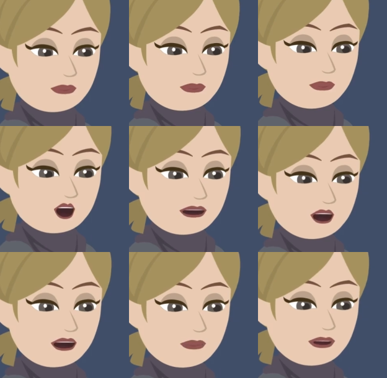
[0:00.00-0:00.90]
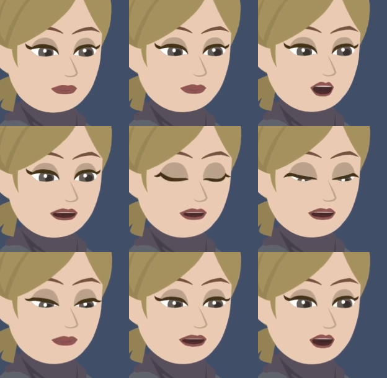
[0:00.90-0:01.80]
So your life
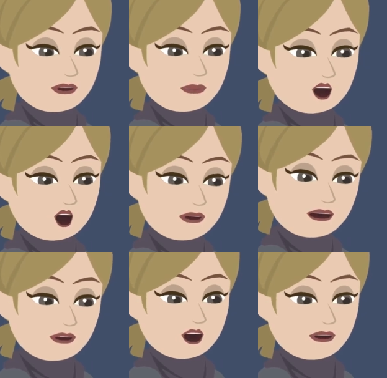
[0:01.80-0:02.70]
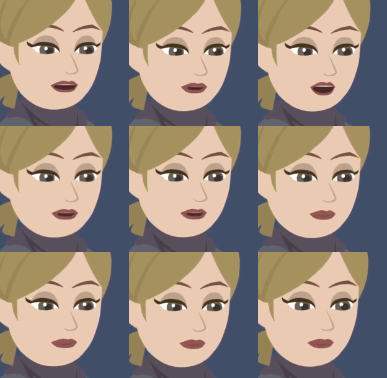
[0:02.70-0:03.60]
experience is all day, every day
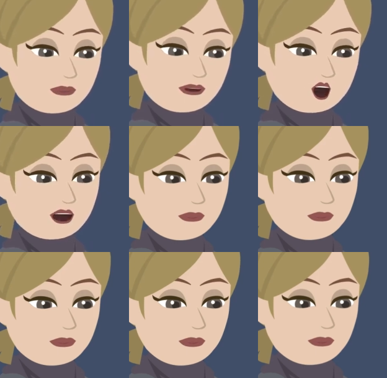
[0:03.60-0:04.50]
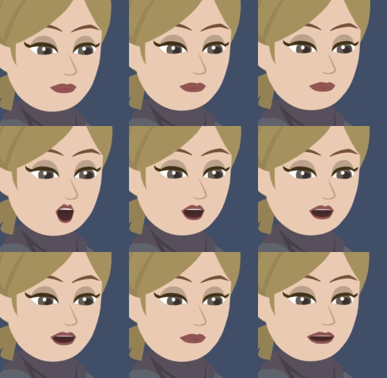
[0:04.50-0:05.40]
about
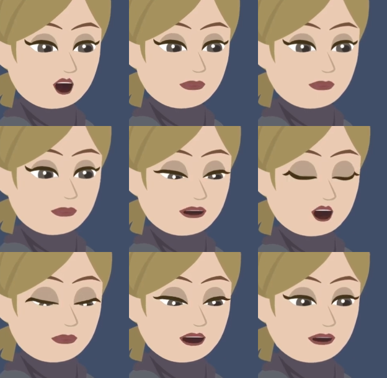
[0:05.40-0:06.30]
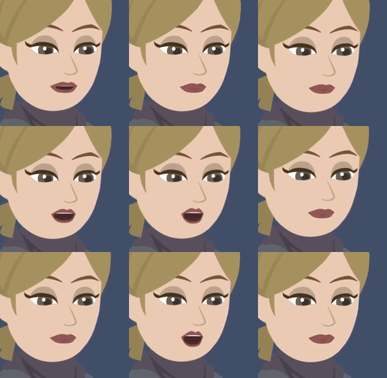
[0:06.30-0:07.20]
standing as central and as
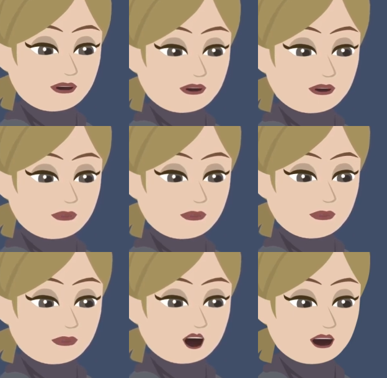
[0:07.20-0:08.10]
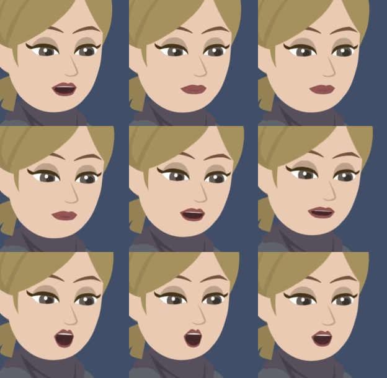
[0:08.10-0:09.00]
centered and as
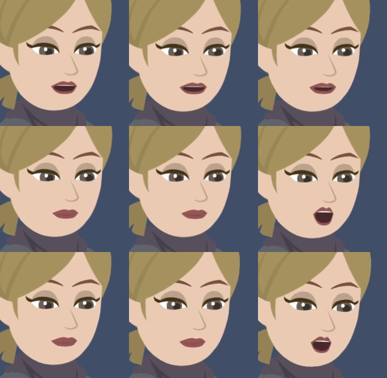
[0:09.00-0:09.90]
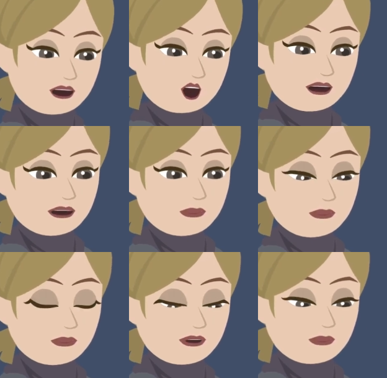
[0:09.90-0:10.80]
aligned with who you are as
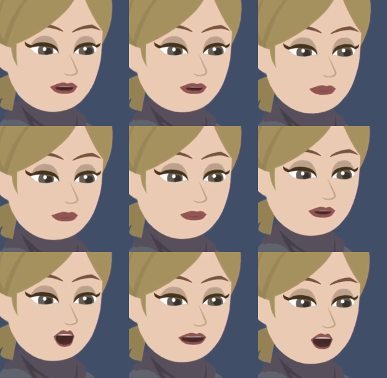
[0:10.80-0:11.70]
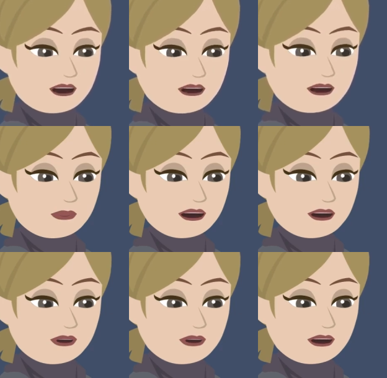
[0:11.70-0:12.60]
possible while you are reaching
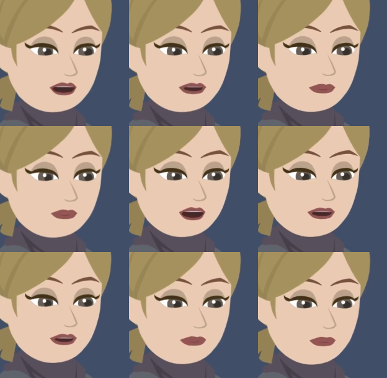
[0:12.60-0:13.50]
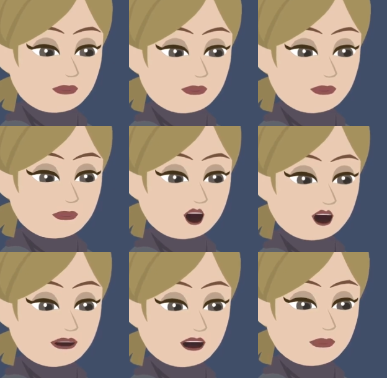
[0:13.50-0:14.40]
into the new experience. While you're
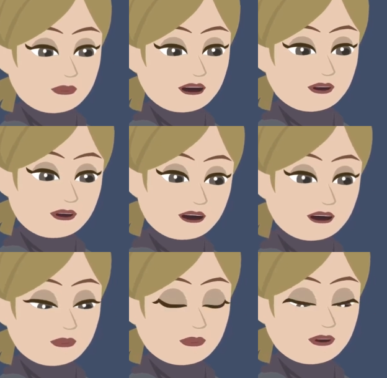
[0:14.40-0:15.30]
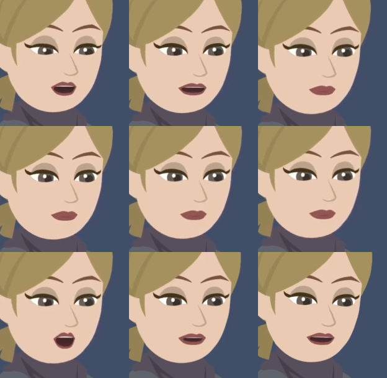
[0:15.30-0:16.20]
reaching into the new experience
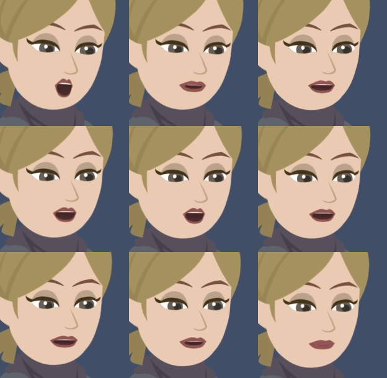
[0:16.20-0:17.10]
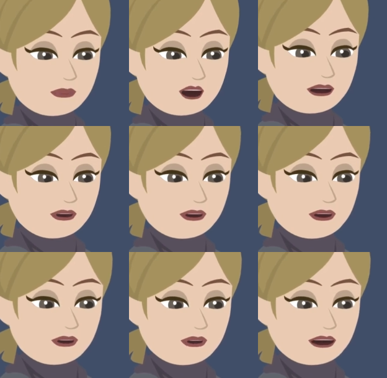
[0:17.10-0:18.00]
and redefining
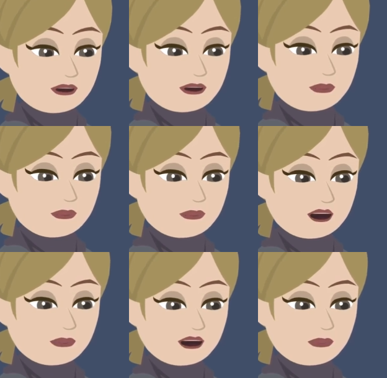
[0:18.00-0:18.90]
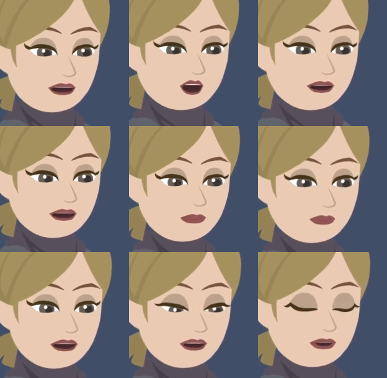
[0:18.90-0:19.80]
constantly. In other words, could there be any
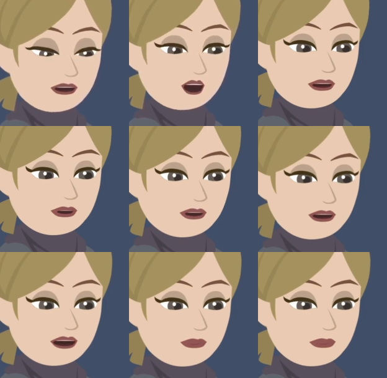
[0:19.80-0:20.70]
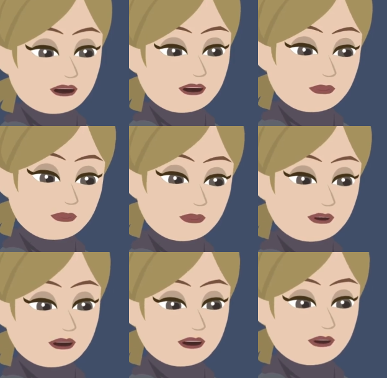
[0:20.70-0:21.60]
expansion if there were not constant
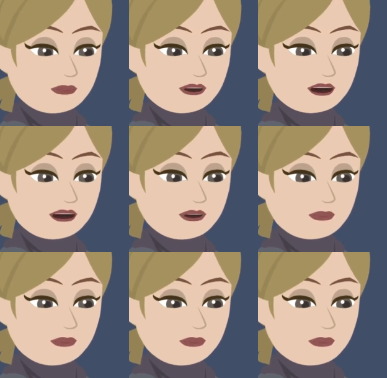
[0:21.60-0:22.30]
redefining?